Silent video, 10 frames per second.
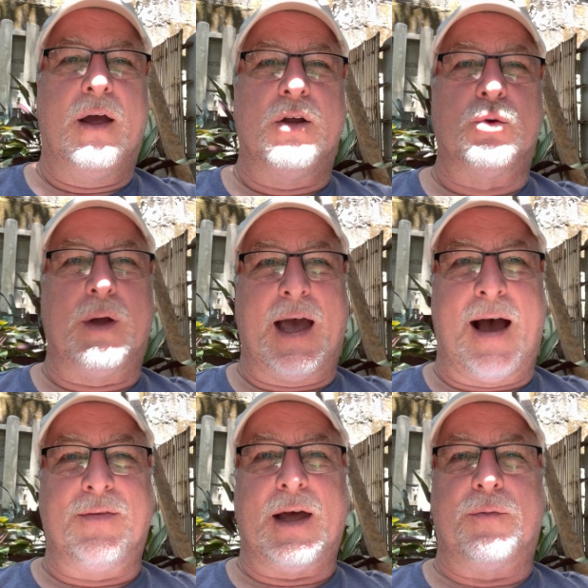Do we
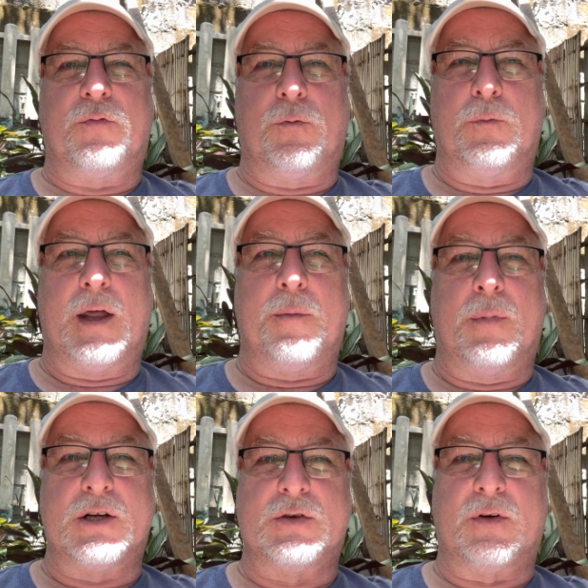have that
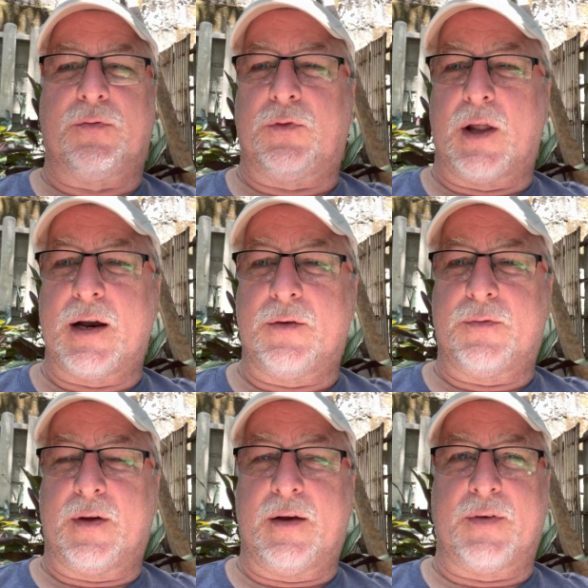much of a flood
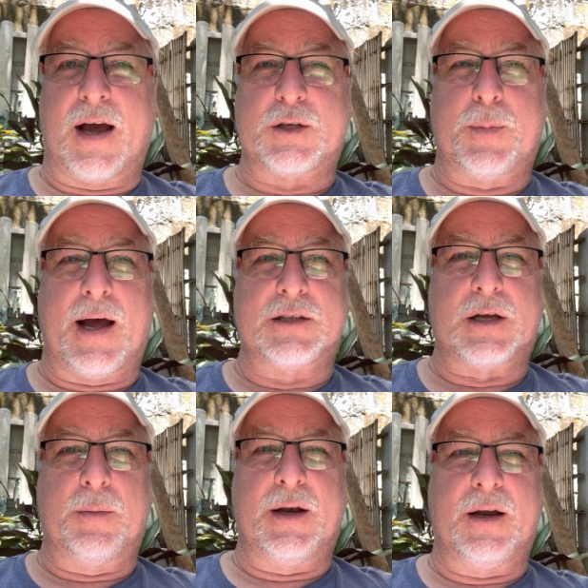of expats
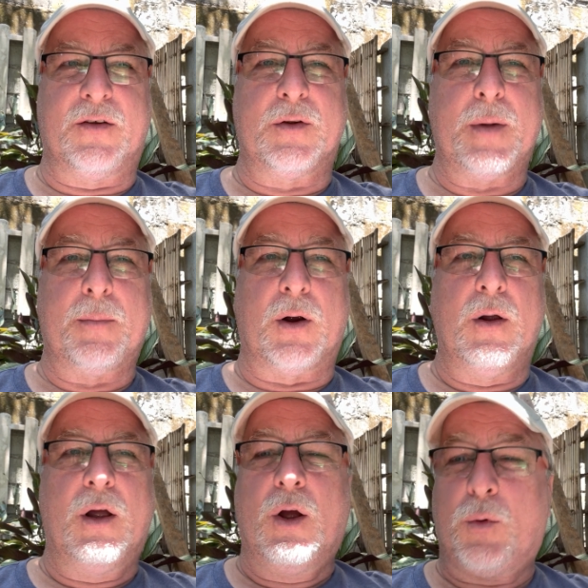coming in here? Remember,
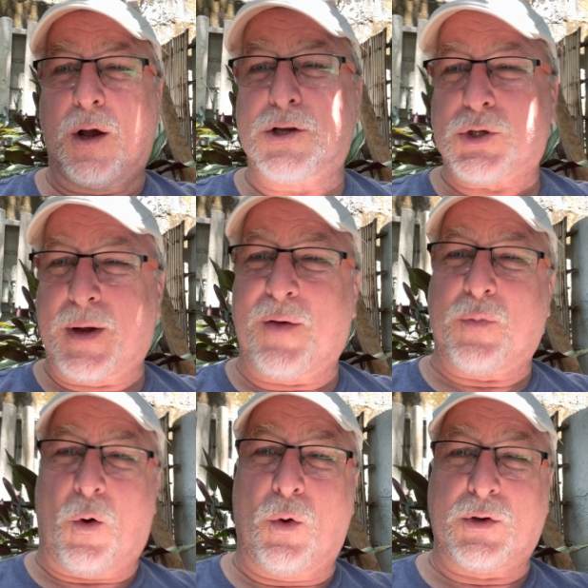we also have
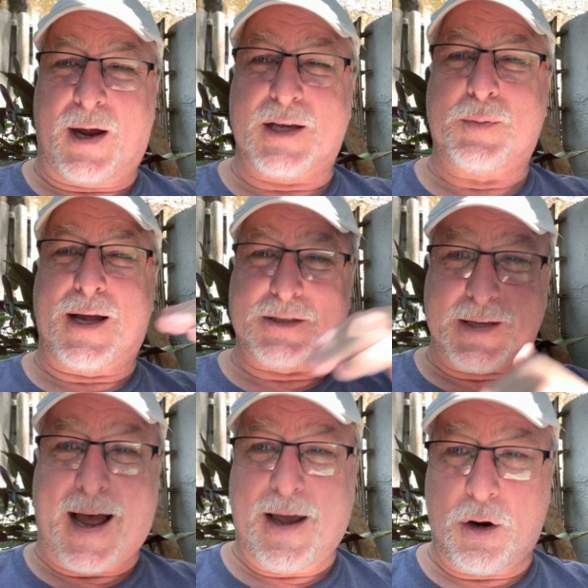older expats
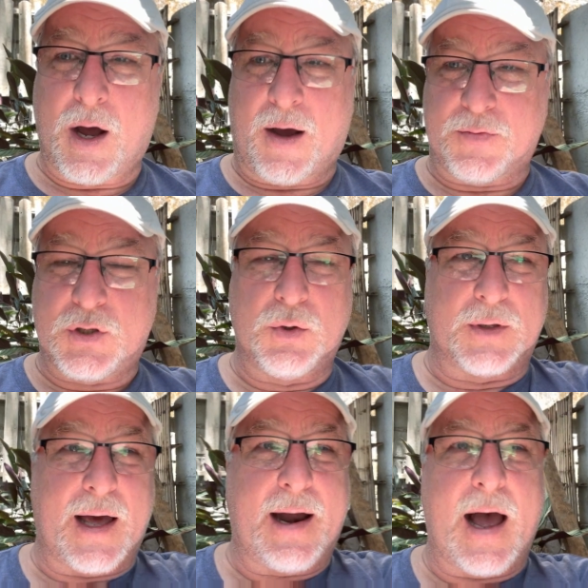dying off too.
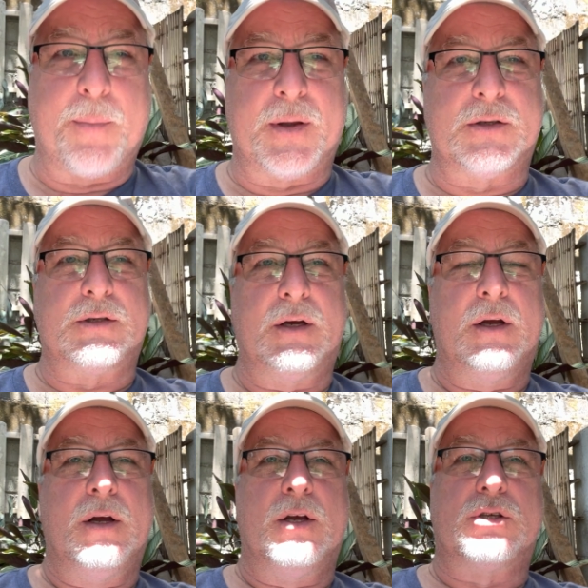That happens.
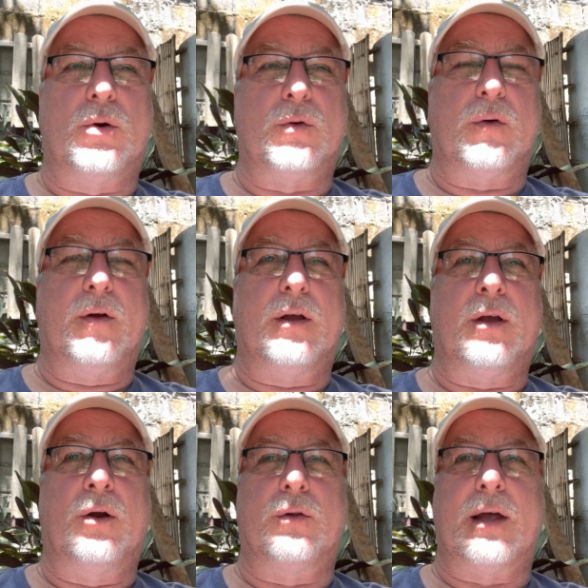So
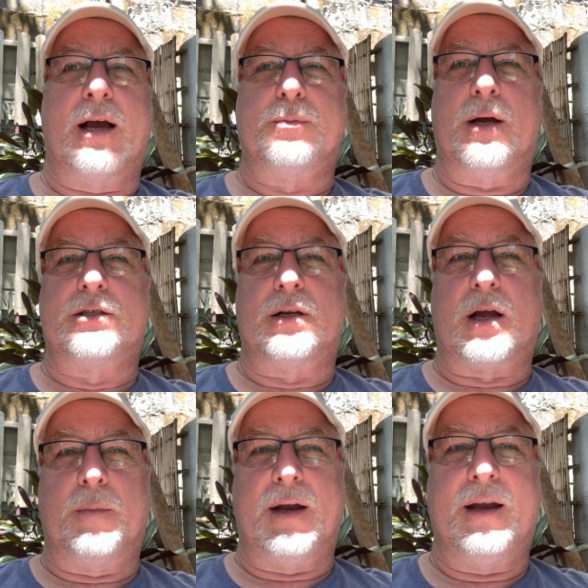the expats that are
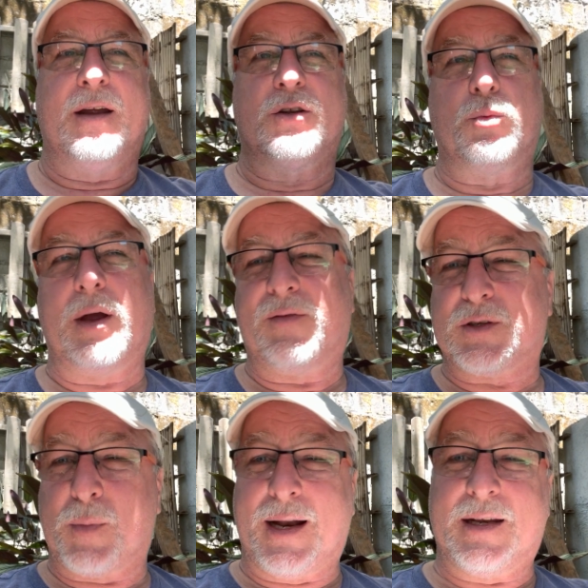coming in here, do we have
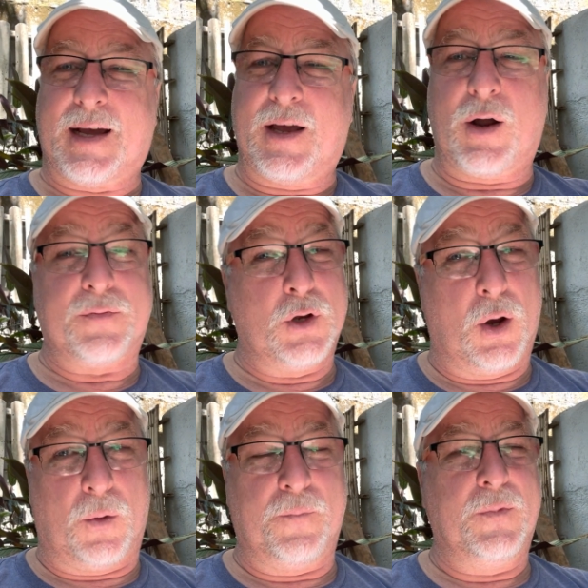as many dying off?
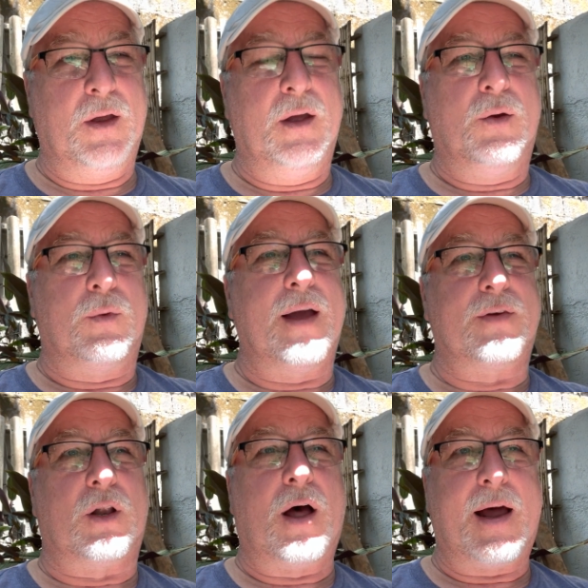No. We have a
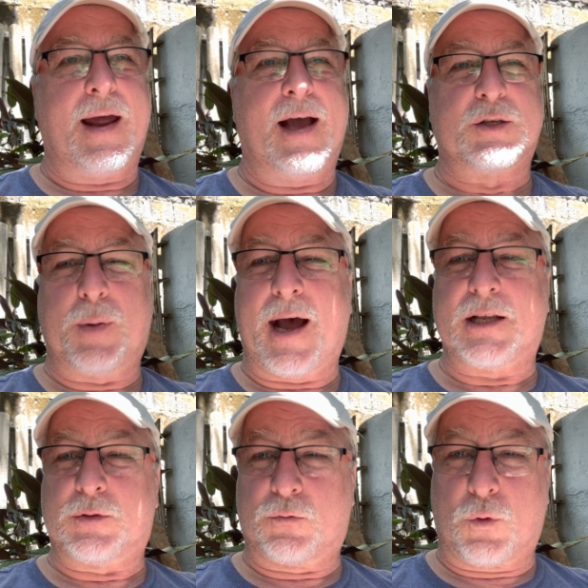lot of
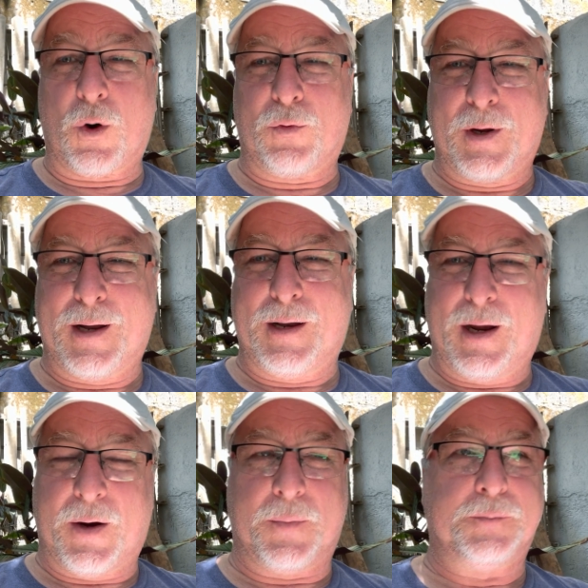expats roaring in
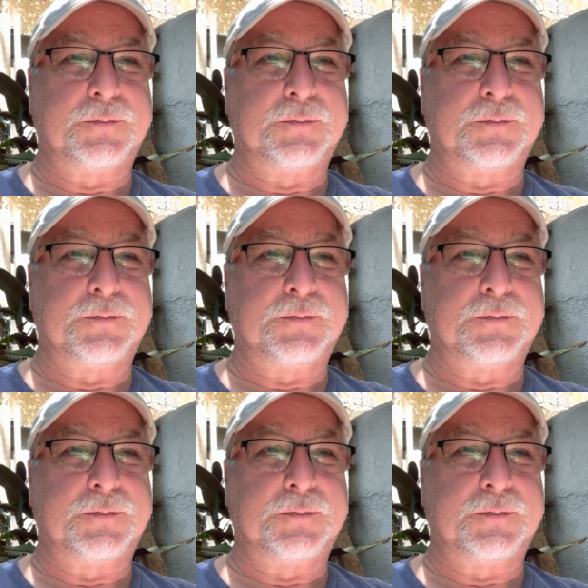here.